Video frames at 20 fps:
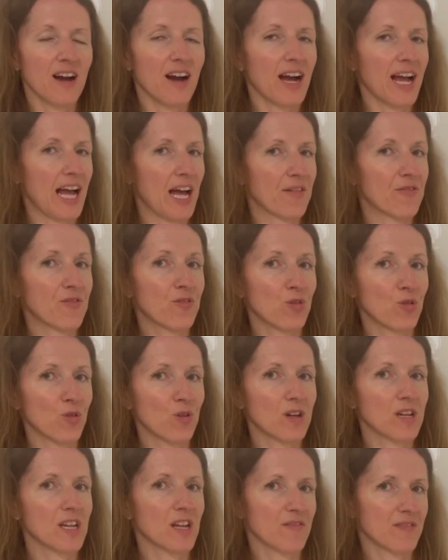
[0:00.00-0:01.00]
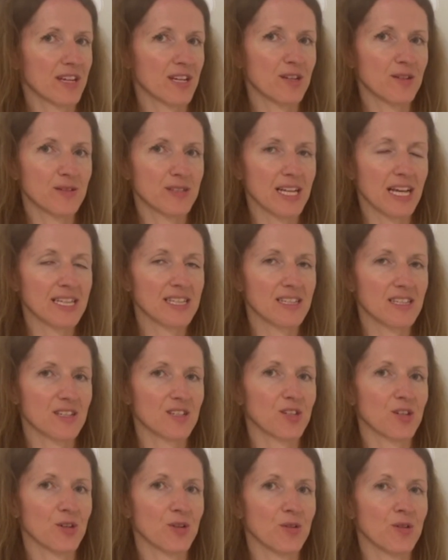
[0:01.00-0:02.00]
I have 4 lovely new scents
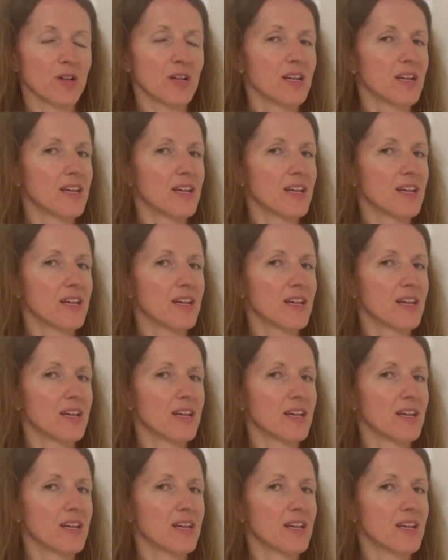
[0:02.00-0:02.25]
to